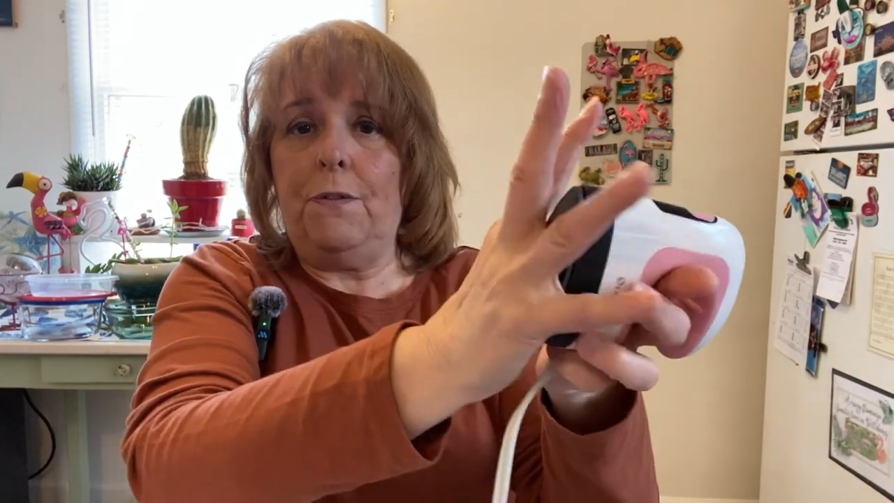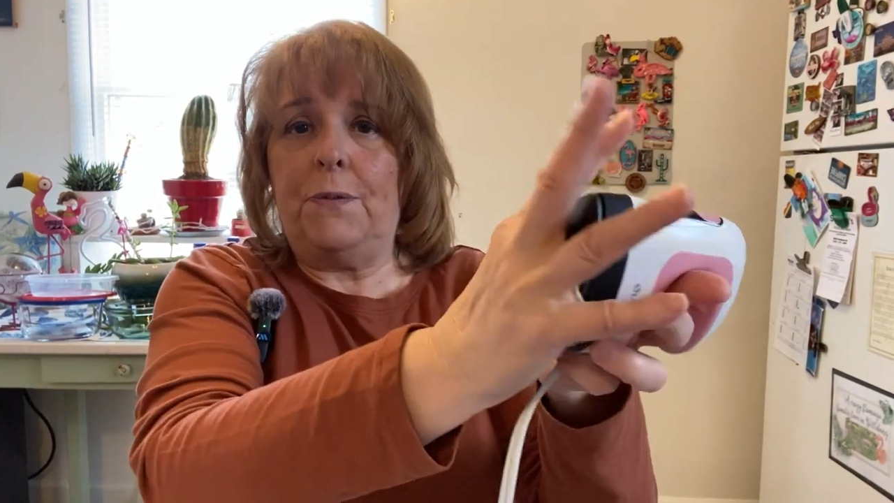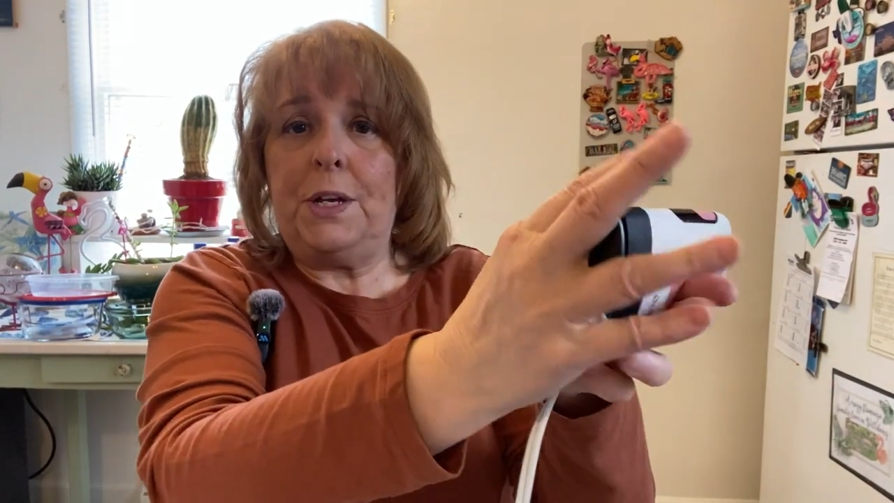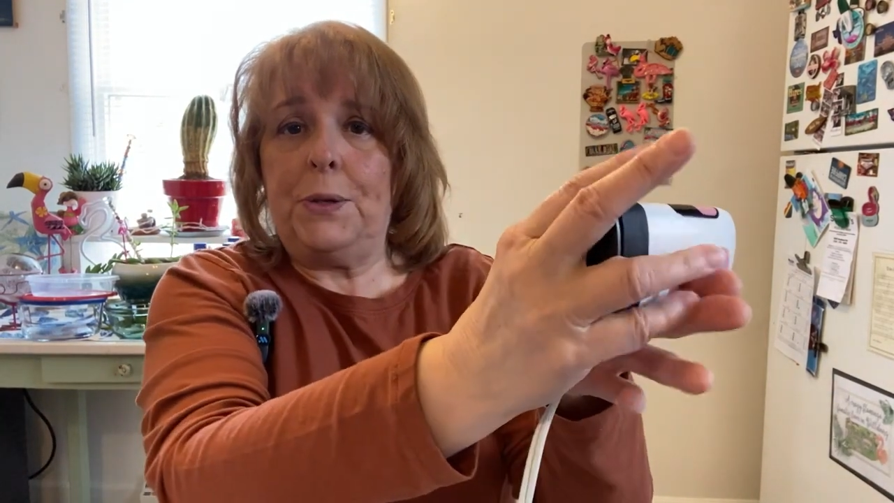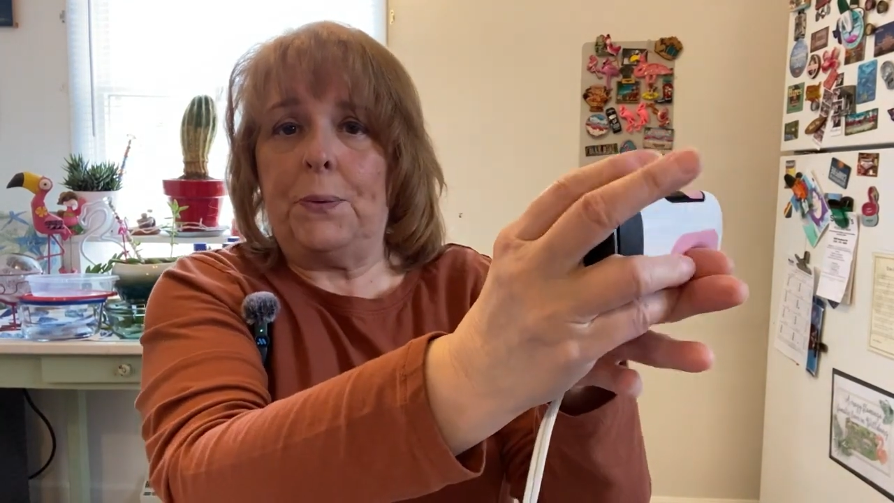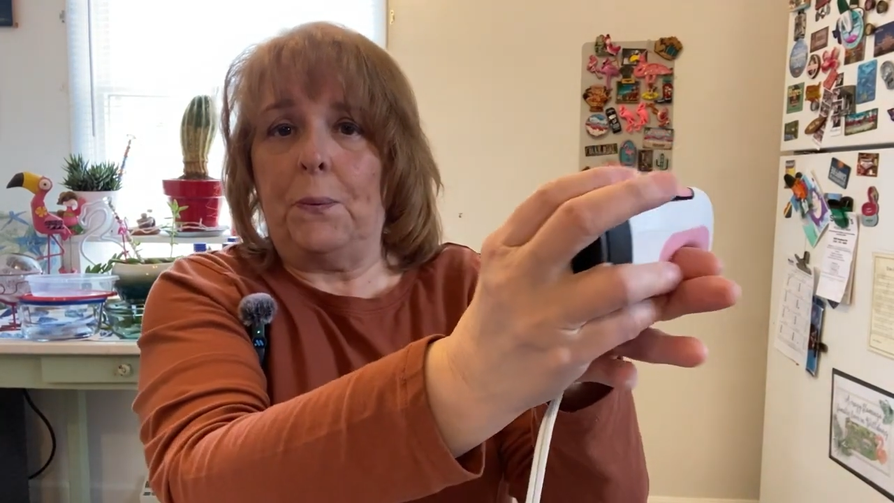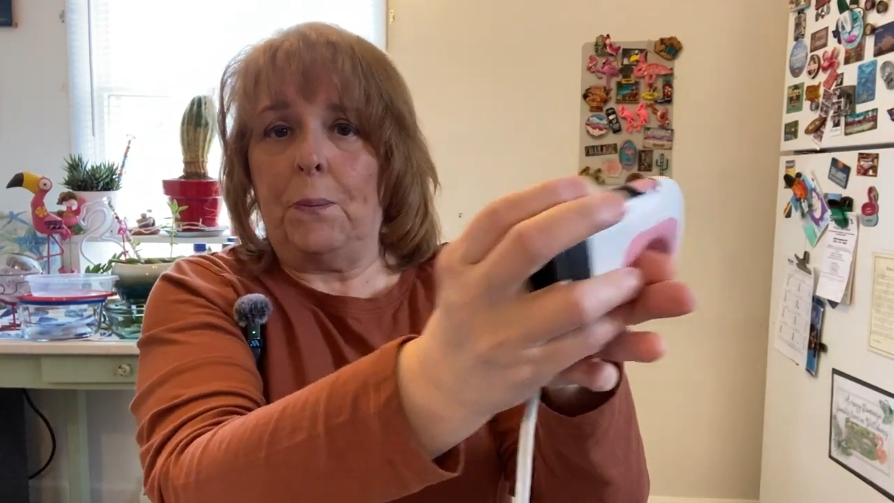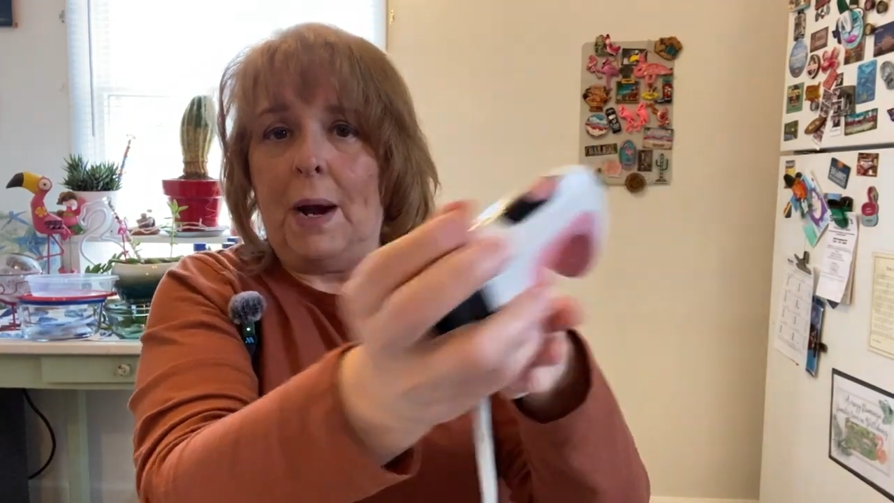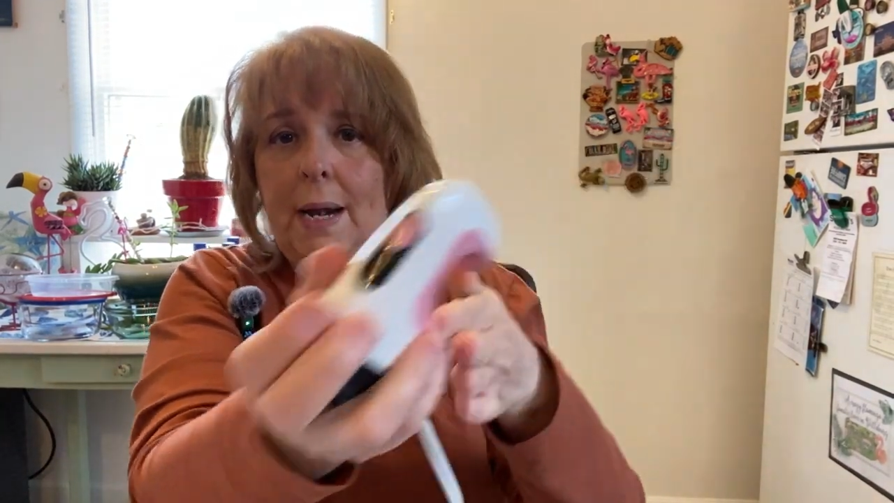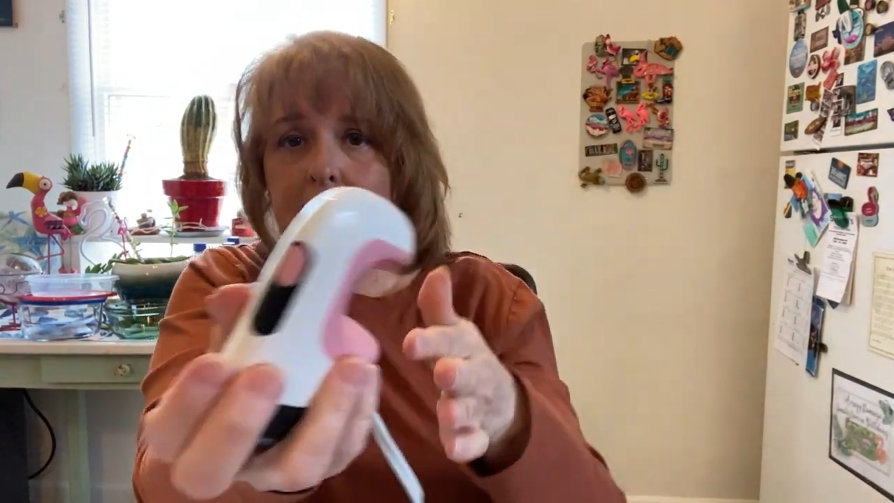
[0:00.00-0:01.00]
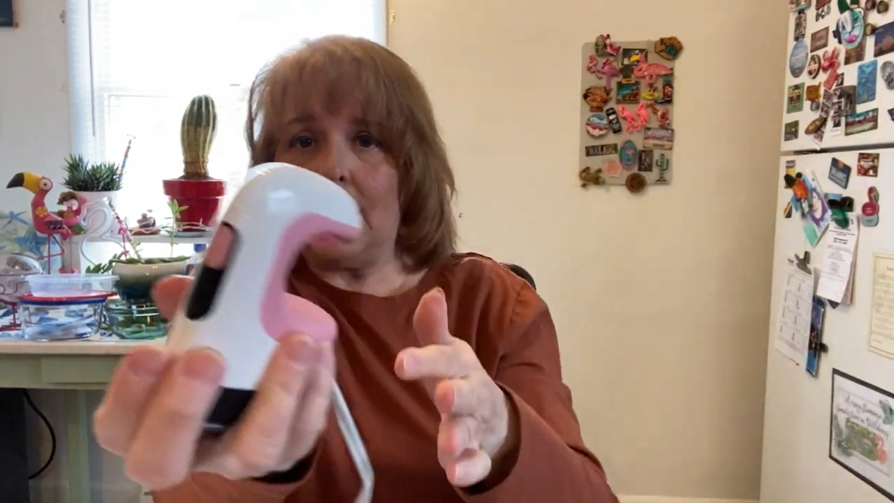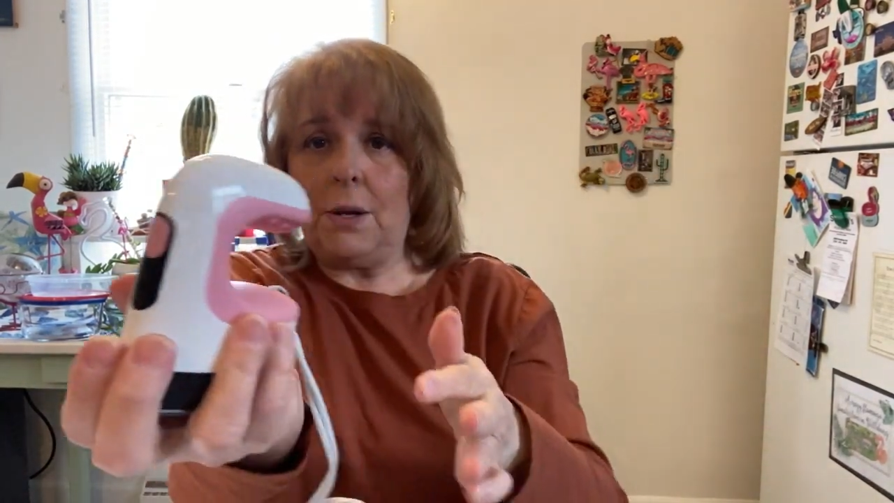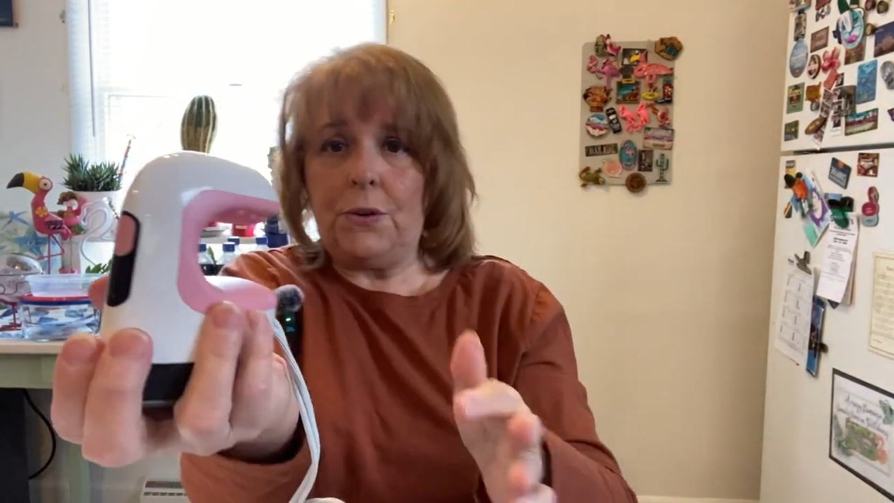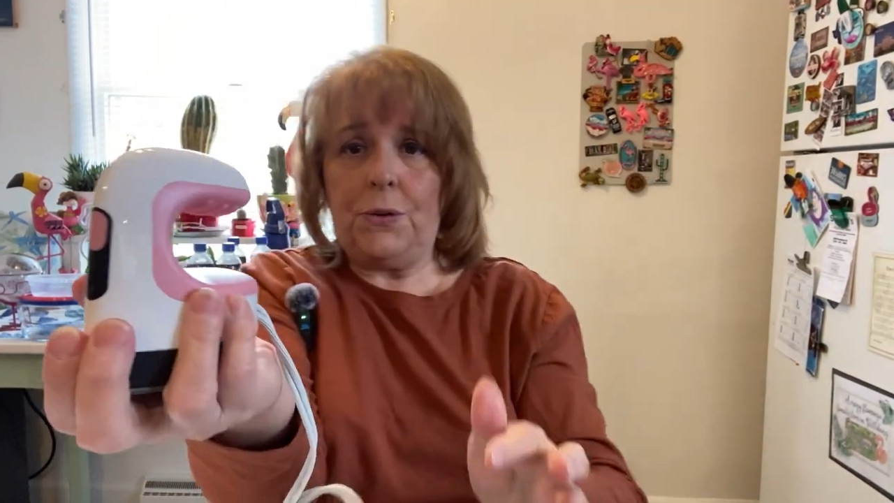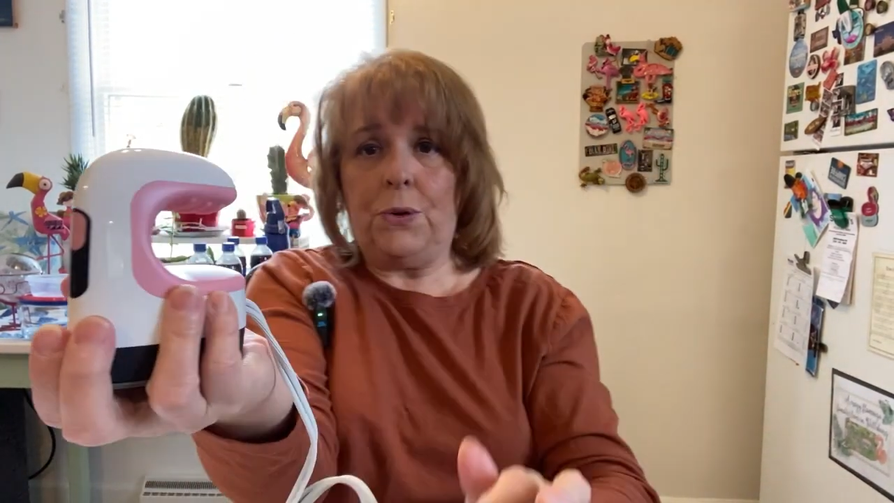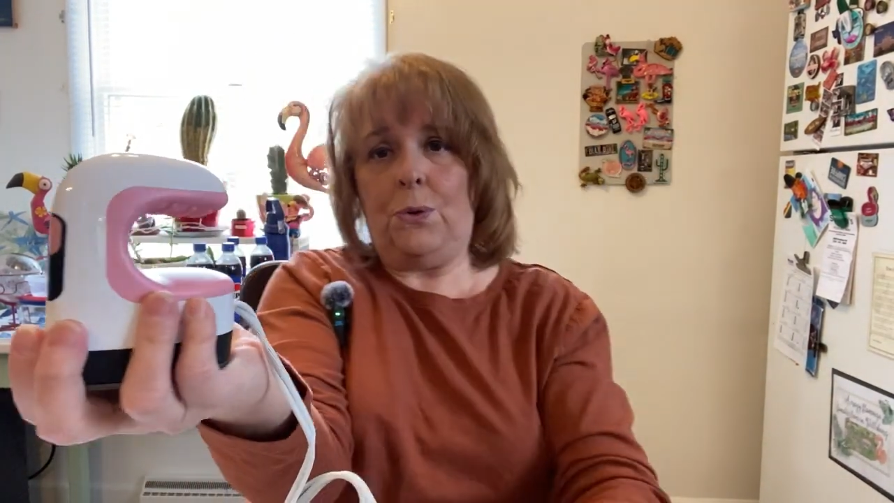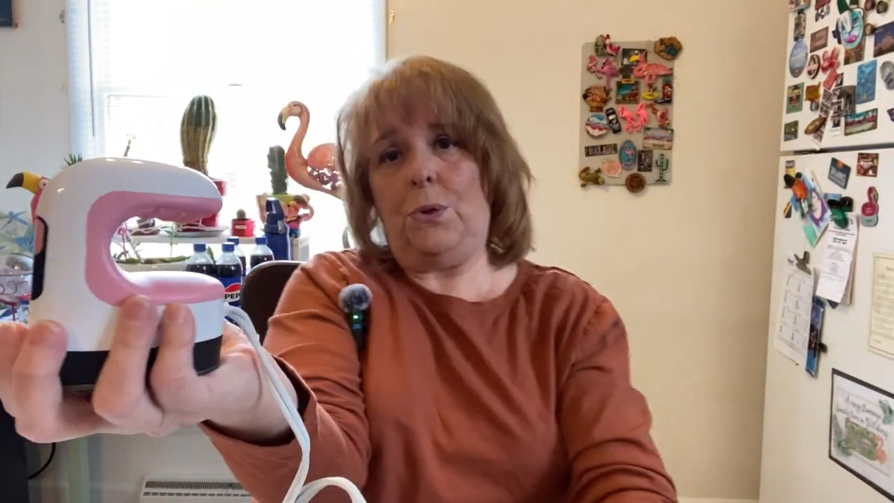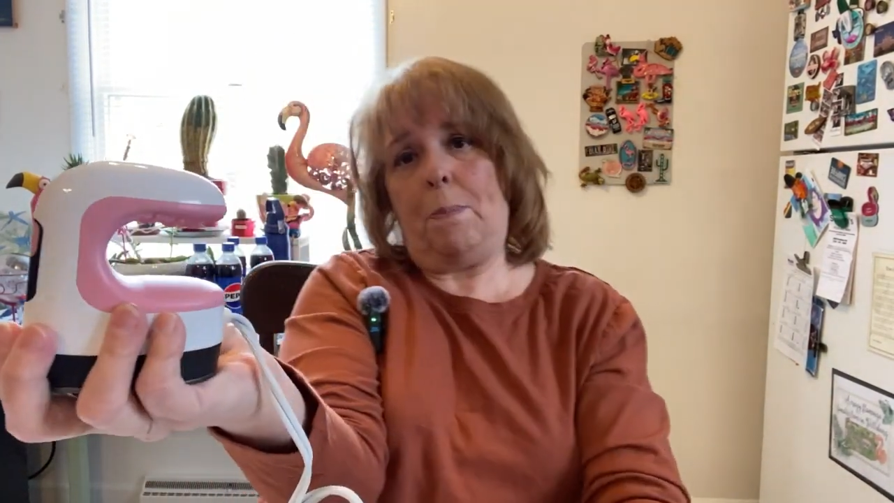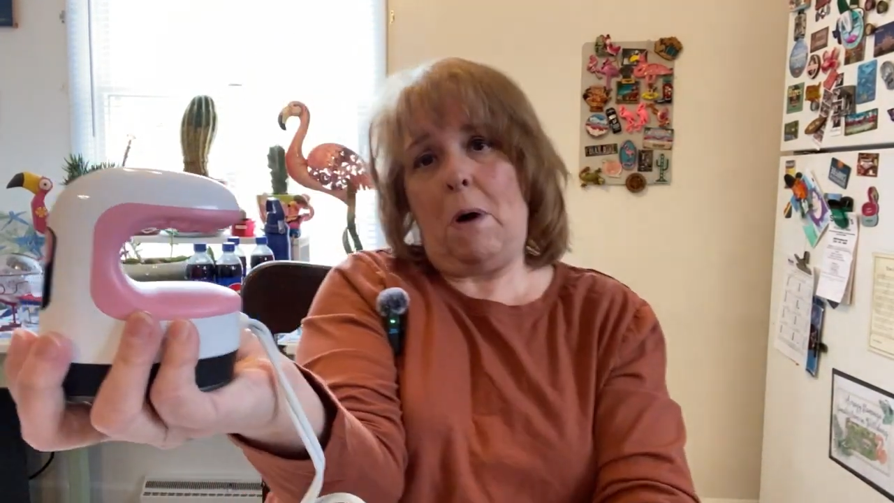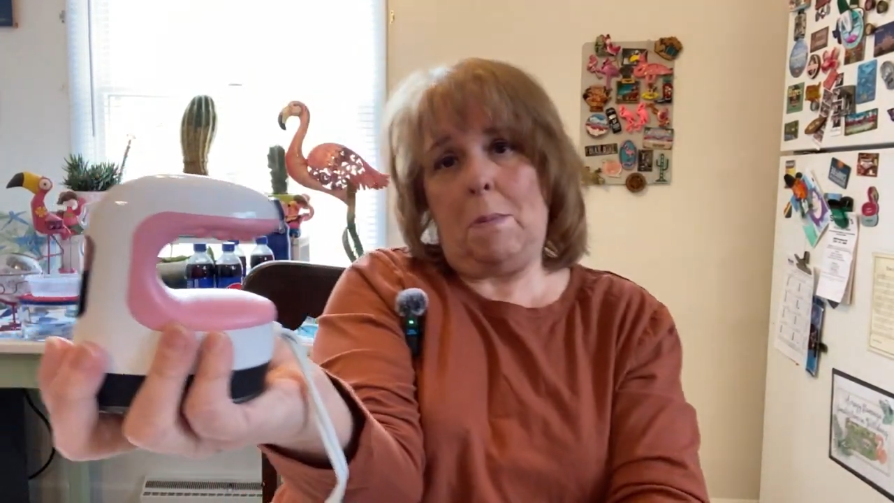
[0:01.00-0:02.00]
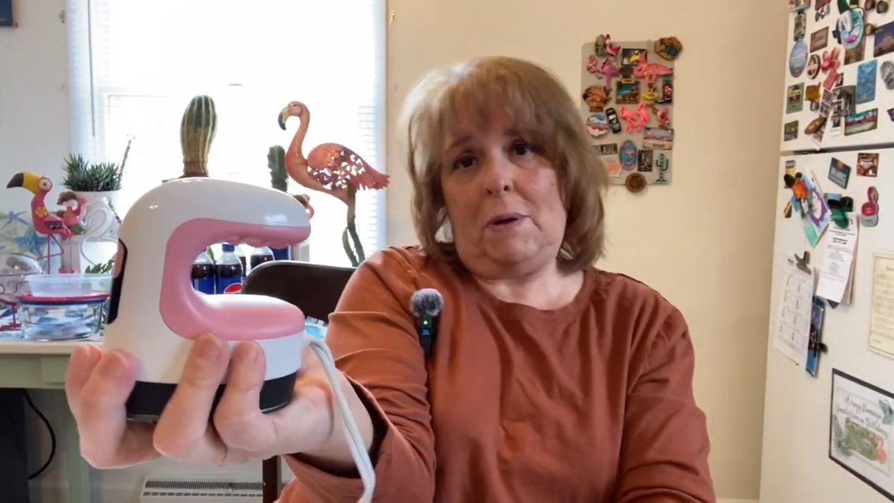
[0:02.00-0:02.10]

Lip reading: fits right into the palm